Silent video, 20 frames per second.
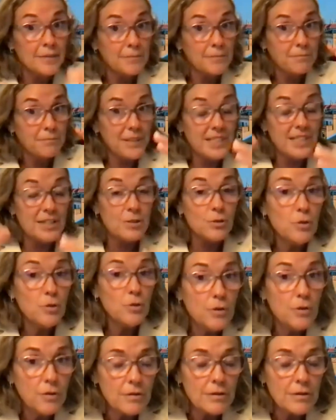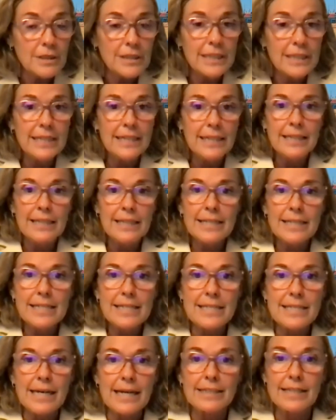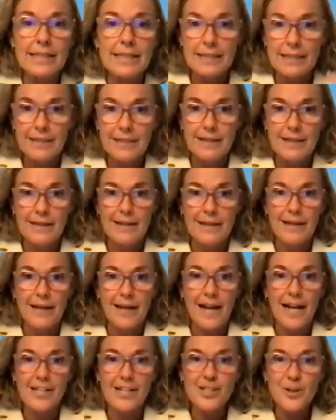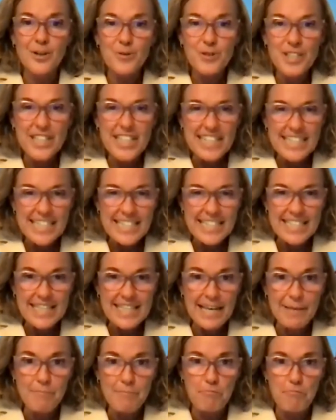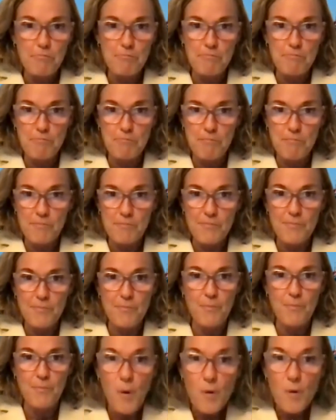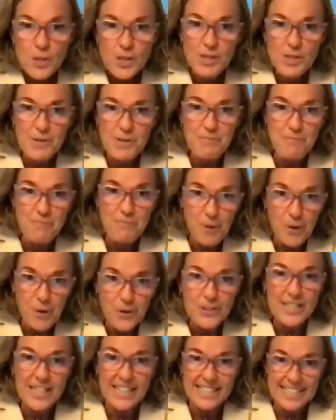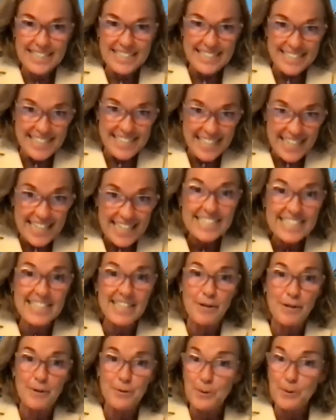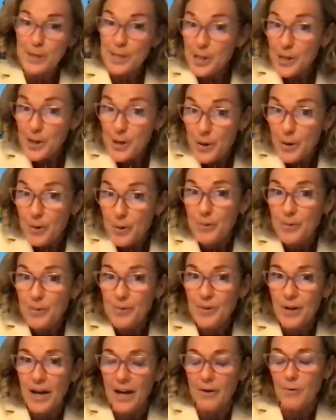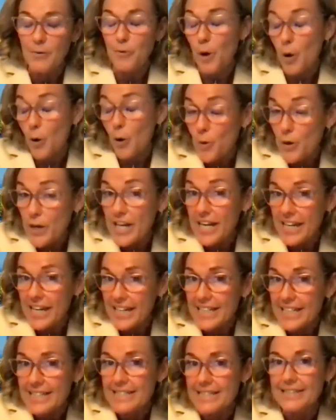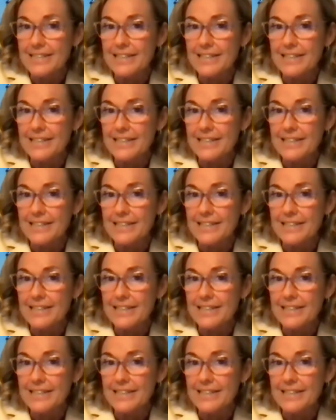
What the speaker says: But the truth is that also this is the most important data we know, or we need.